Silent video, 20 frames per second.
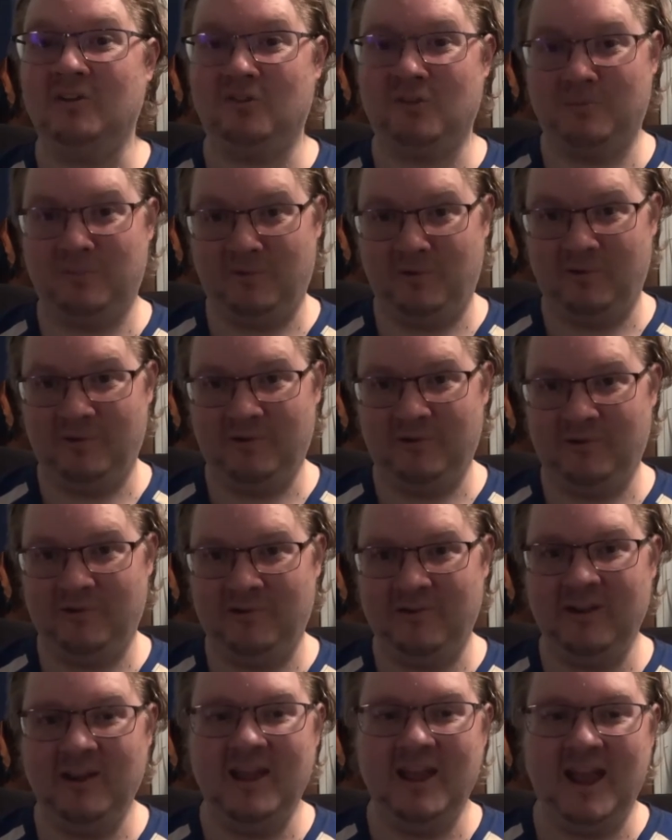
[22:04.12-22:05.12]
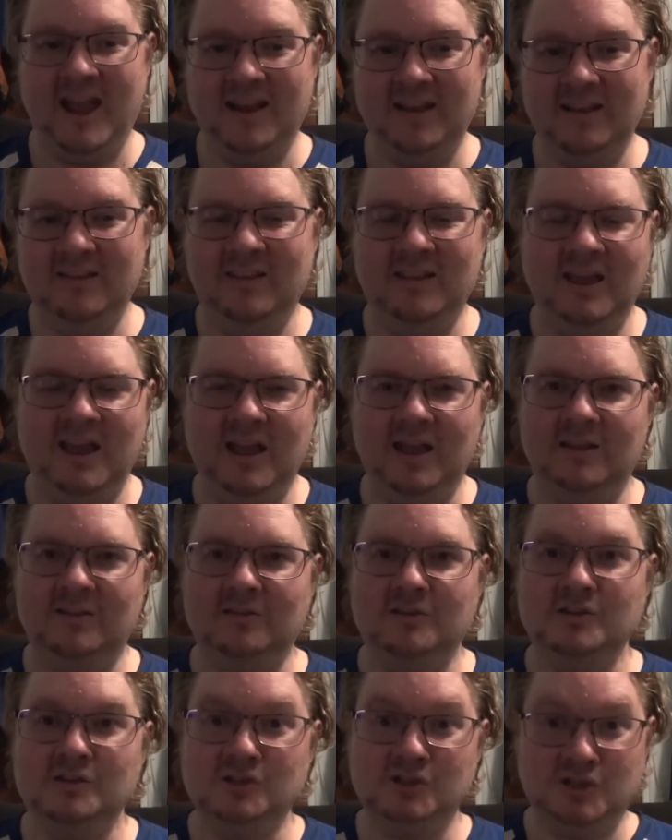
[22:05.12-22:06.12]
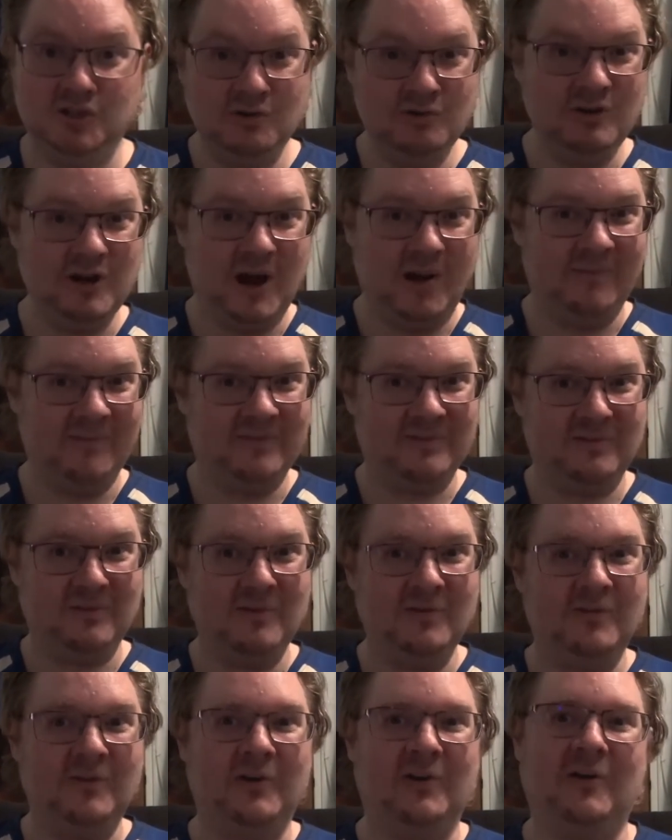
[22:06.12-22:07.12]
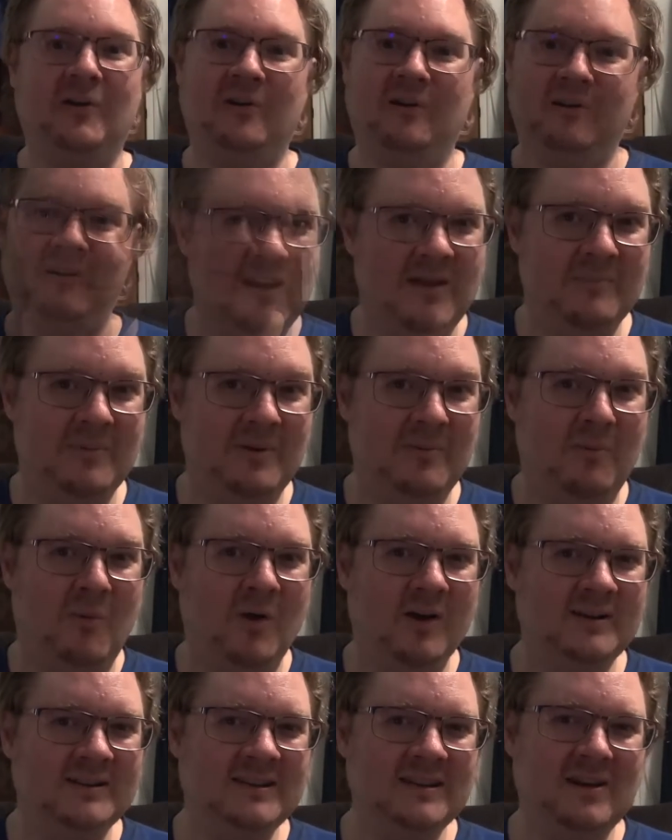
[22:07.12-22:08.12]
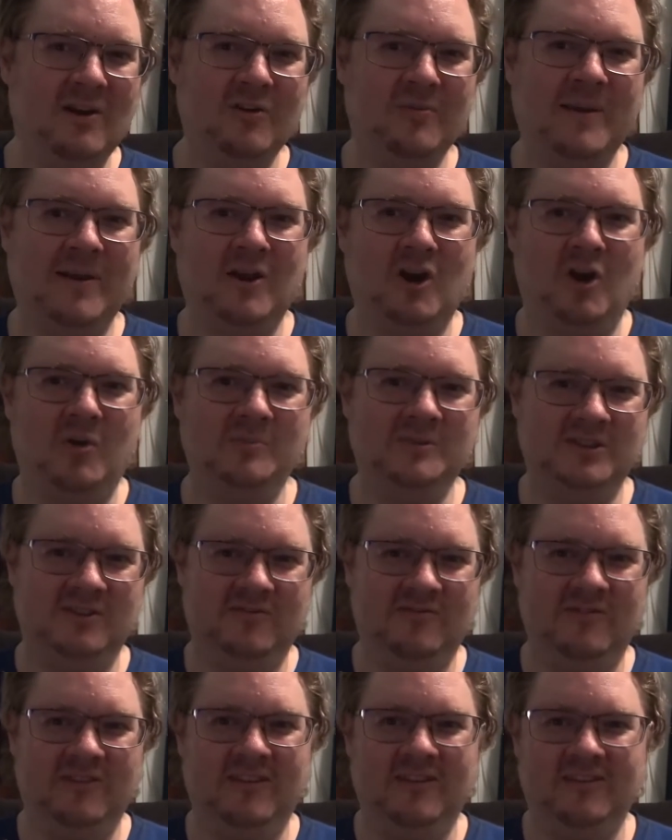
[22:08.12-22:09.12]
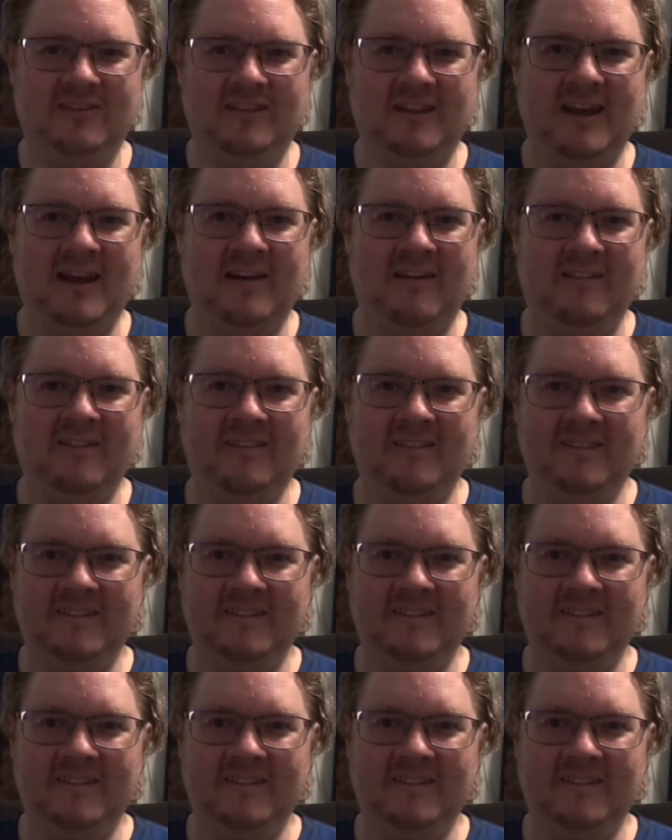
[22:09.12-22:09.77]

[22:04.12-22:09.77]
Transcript: to support her, and in the end, do come through for her. But once she goes back home, she figures it out.